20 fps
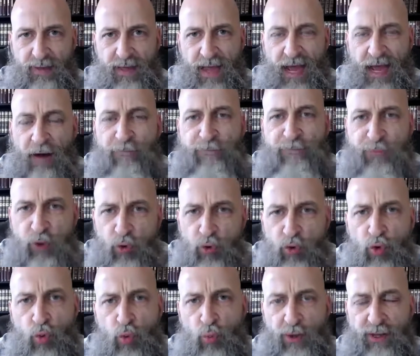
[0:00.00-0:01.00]
how
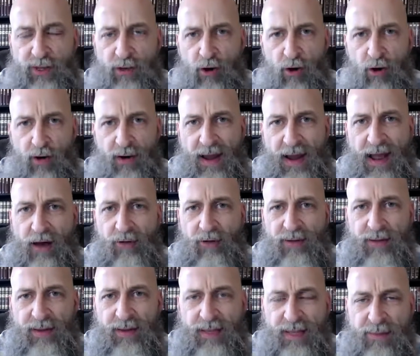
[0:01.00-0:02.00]
futile we are, how
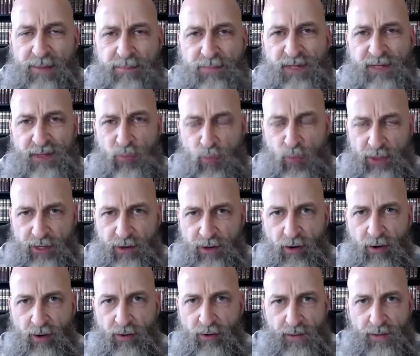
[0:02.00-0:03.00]
empty we
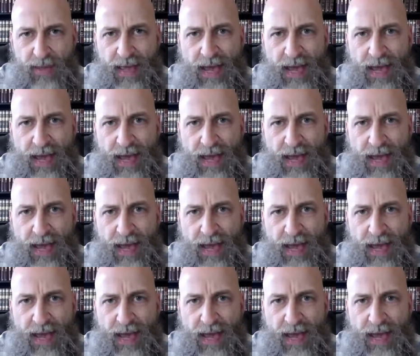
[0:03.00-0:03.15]
are,